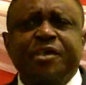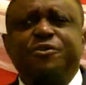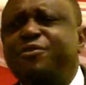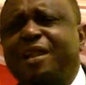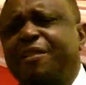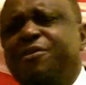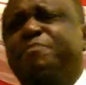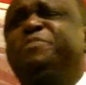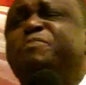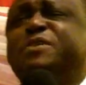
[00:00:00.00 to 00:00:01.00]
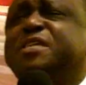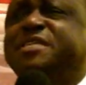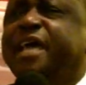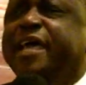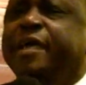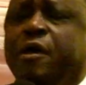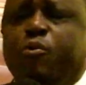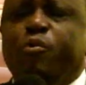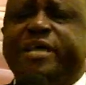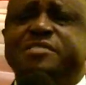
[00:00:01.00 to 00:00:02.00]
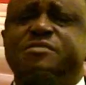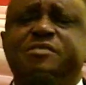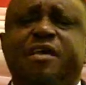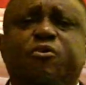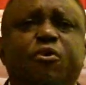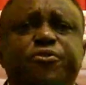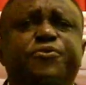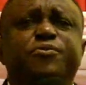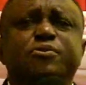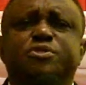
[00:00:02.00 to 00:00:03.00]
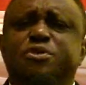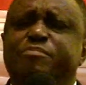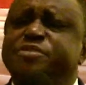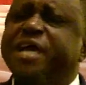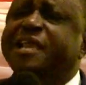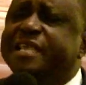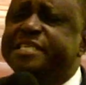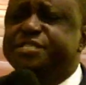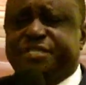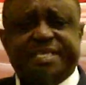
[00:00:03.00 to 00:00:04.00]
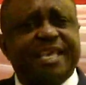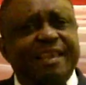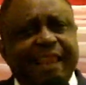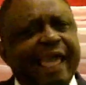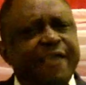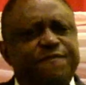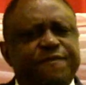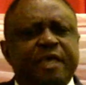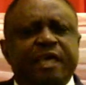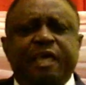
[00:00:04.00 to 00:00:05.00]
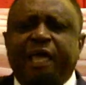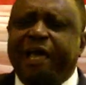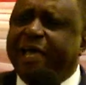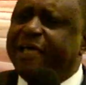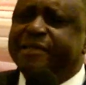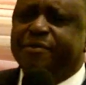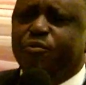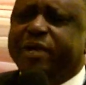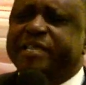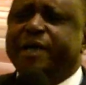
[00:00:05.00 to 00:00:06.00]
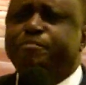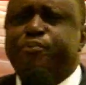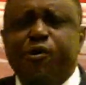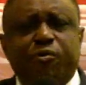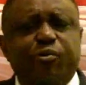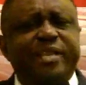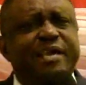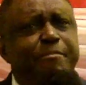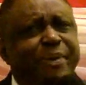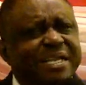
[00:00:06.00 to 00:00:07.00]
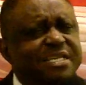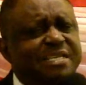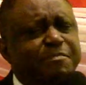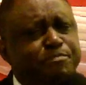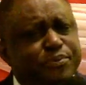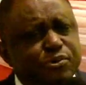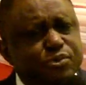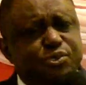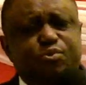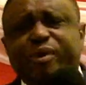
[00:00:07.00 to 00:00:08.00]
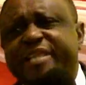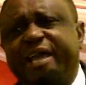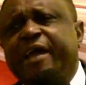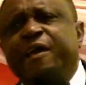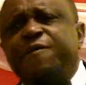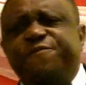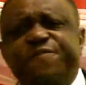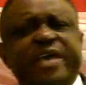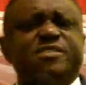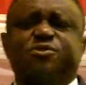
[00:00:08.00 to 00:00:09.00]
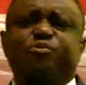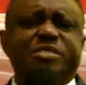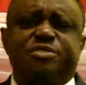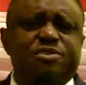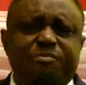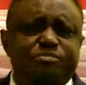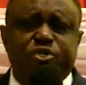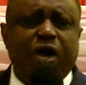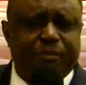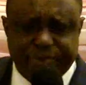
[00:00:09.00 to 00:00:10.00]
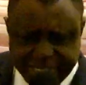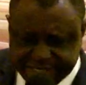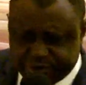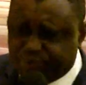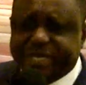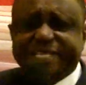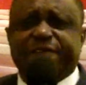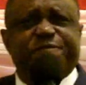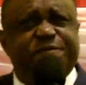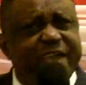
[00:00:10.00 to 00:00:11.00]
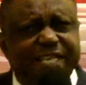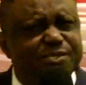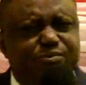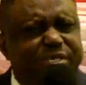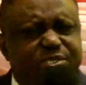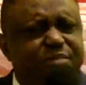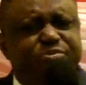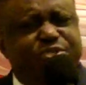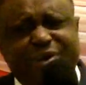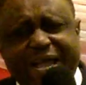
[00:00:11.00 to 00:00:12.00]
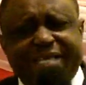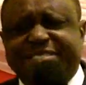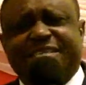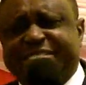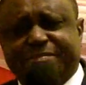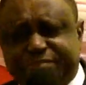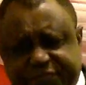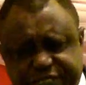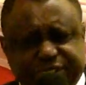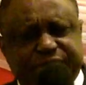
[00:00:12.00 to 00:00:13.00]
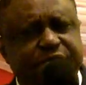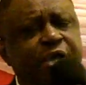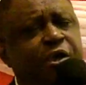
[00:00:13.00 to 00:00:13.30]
You know, a lot of people today, when they go through some challenges in life, and when they're broke, when they're battered and bruised, when they're faced with some turbulence, when they're faced with some trials and temptations,